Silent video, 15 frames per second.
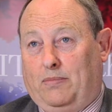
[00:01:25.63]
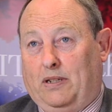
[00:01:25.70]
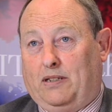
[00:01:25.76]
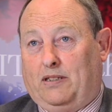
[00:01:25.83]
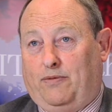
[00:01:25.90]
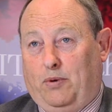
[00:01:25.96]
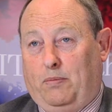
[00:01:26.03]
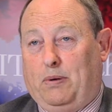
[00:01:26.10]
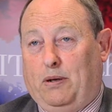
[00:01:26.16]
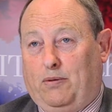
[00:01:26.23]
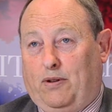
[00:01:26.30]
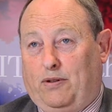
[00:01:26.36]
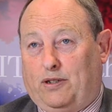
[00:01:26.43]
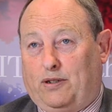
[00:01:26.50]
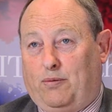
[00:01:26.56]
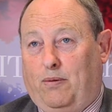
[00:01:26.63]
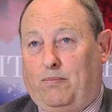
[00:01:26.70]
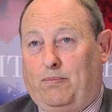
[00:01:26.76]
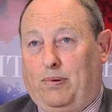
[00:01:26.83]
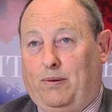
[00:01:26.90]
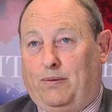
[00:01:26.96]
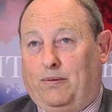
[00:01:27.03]
because if we build on the Swan
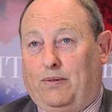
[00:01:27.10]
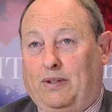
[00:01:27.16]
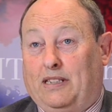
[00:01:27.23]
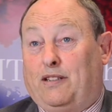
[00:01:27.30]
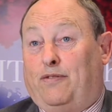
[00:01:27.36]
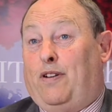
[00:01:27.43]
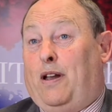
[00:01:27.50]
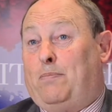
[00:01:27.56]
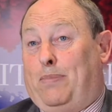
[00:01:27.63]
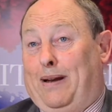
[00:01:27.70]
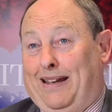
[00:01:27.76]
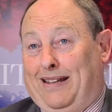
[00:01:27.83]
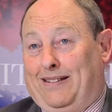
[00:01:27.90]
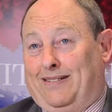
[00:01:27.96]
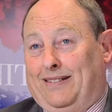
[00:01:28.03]
Pool, it's a floodplain.